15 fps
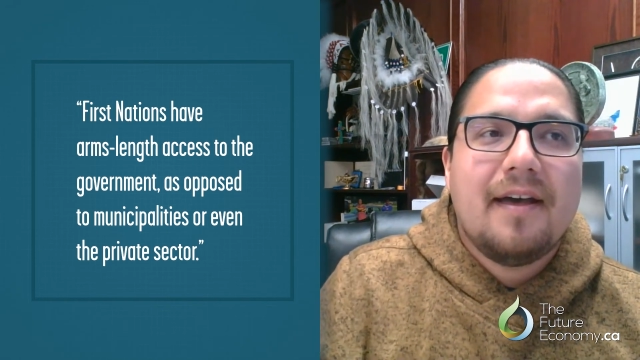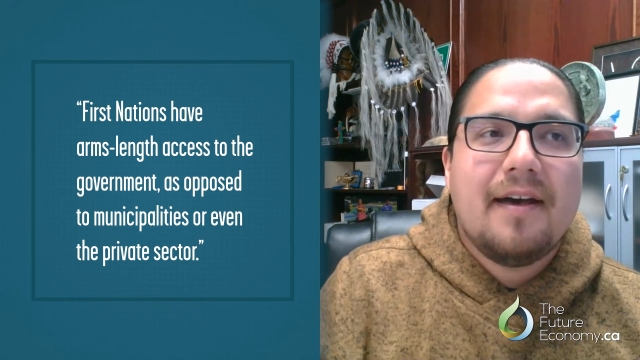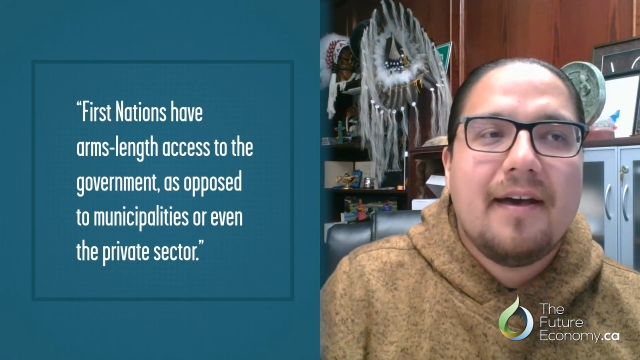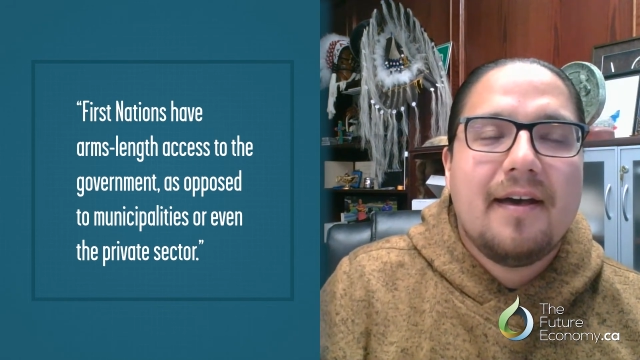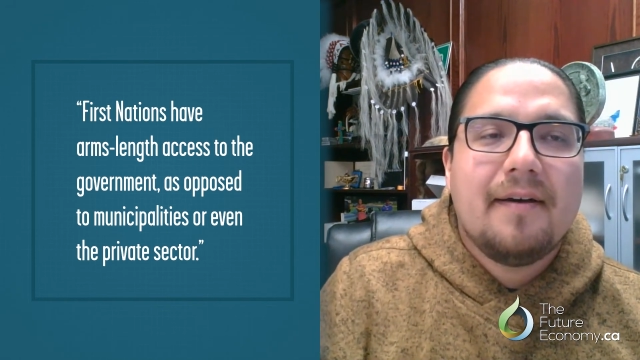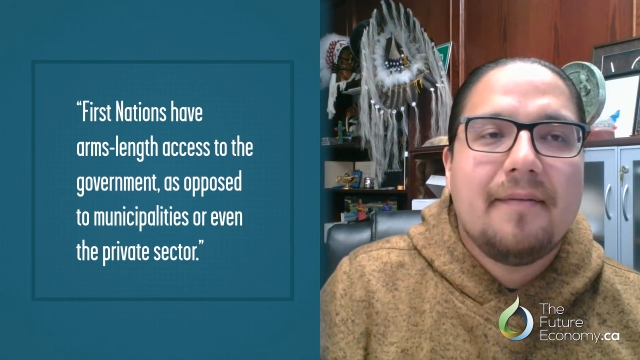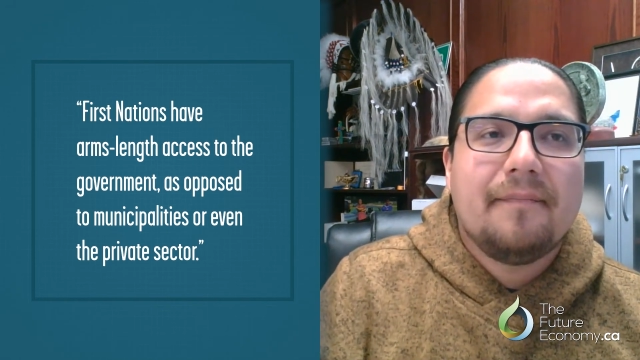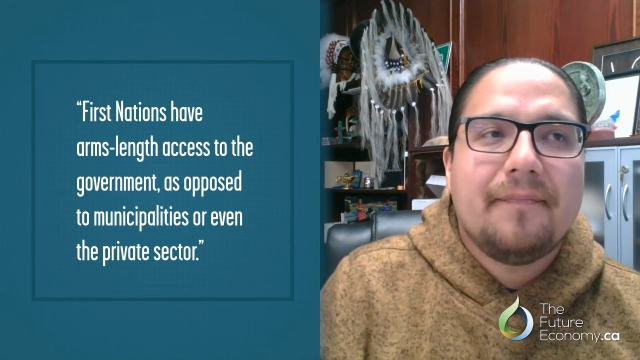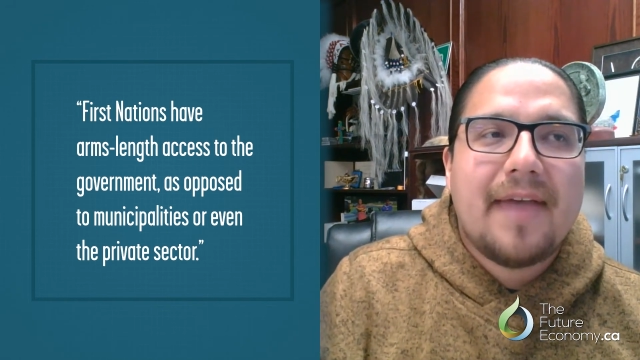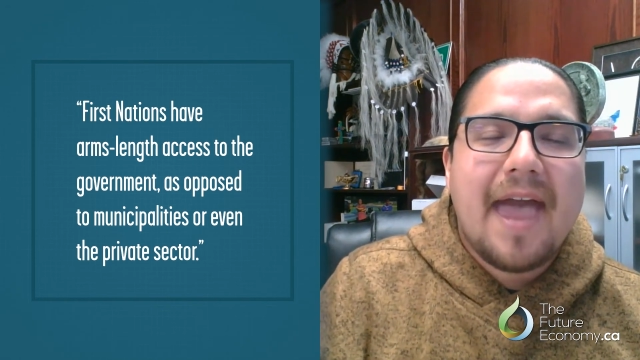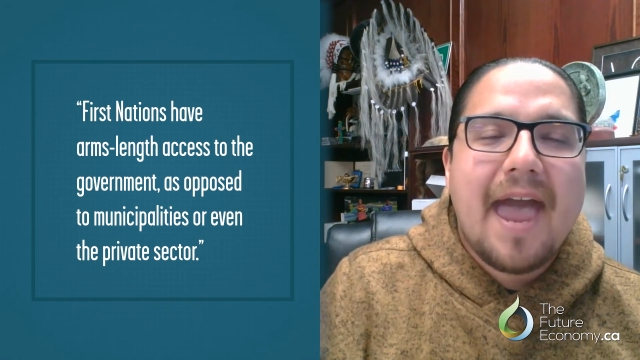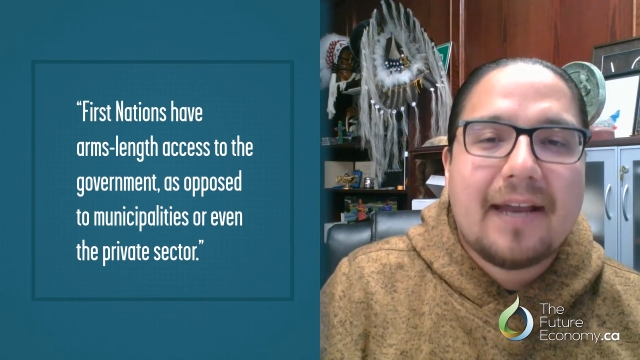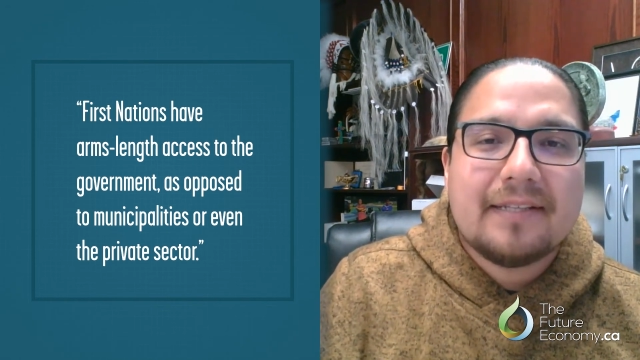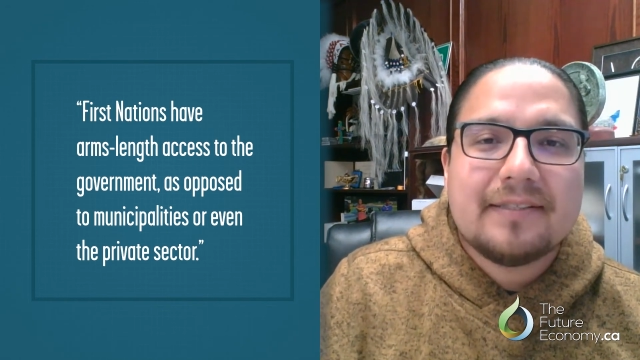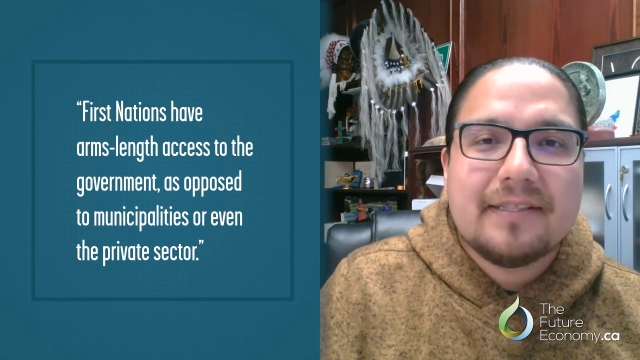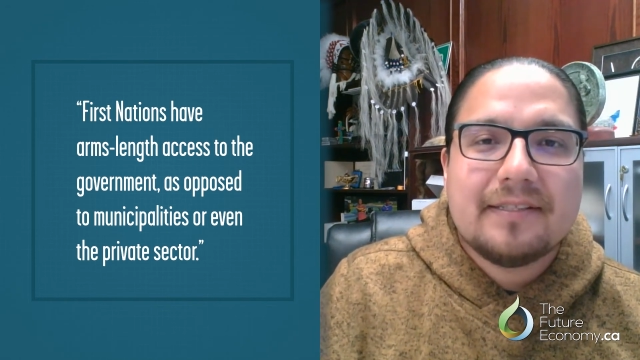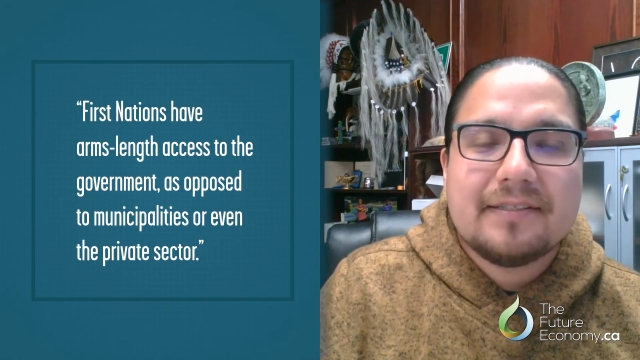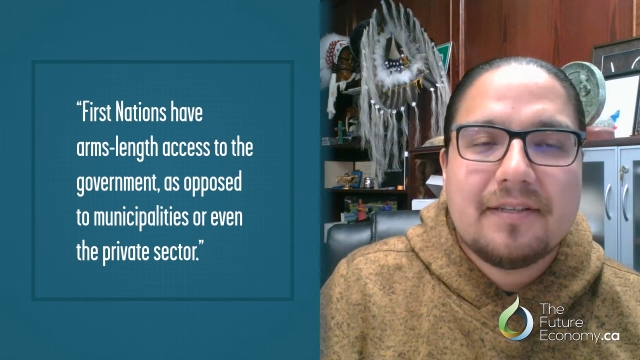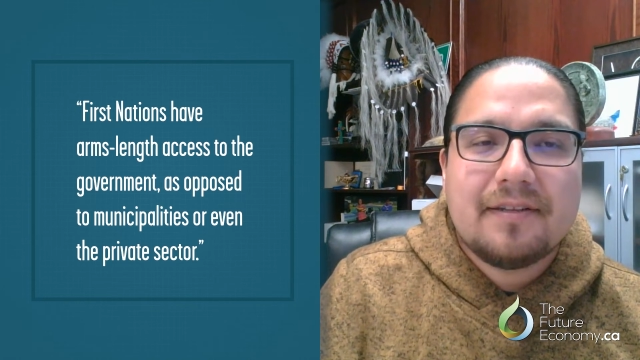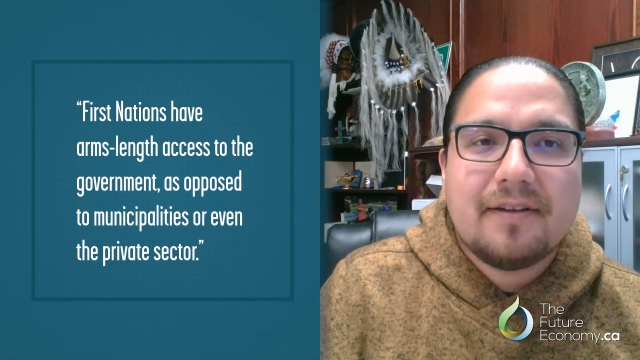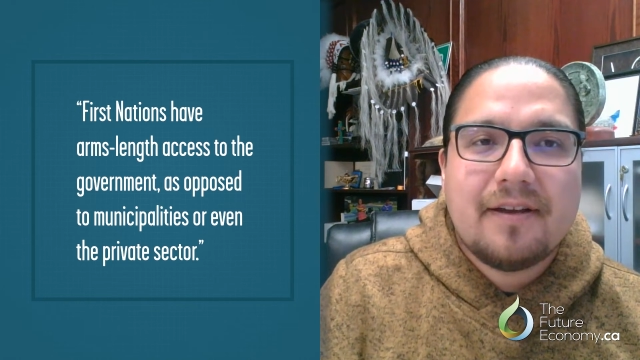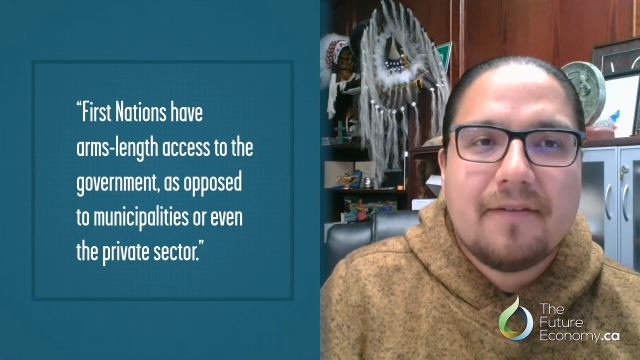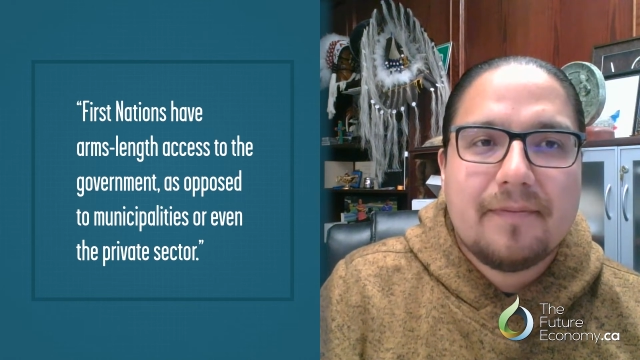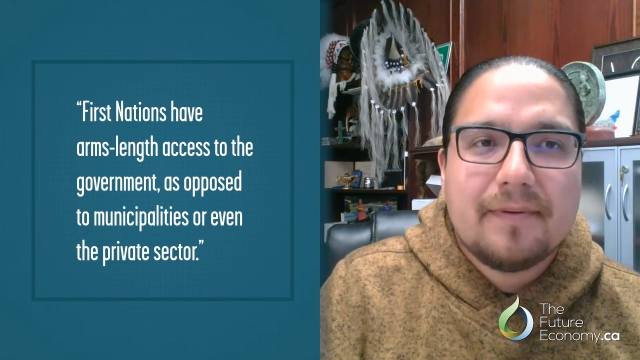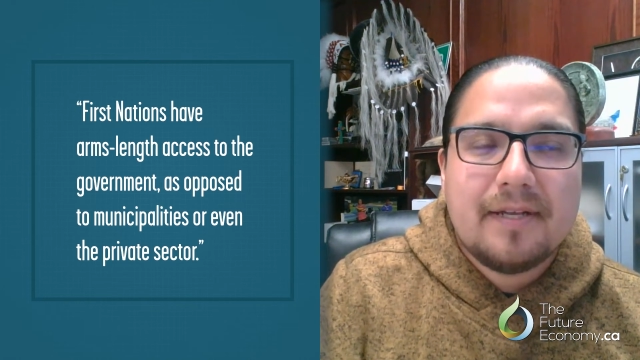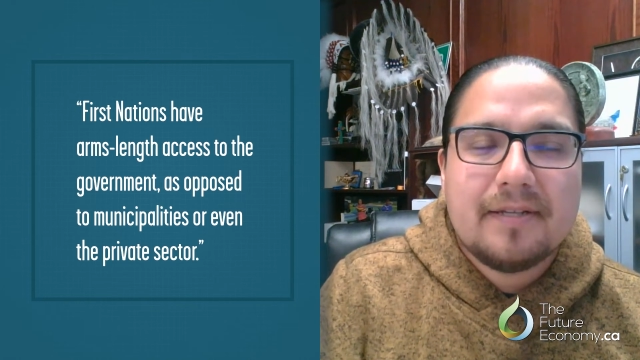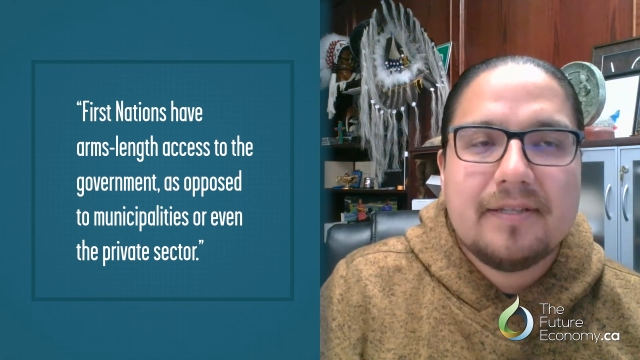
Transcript: um, access to the government,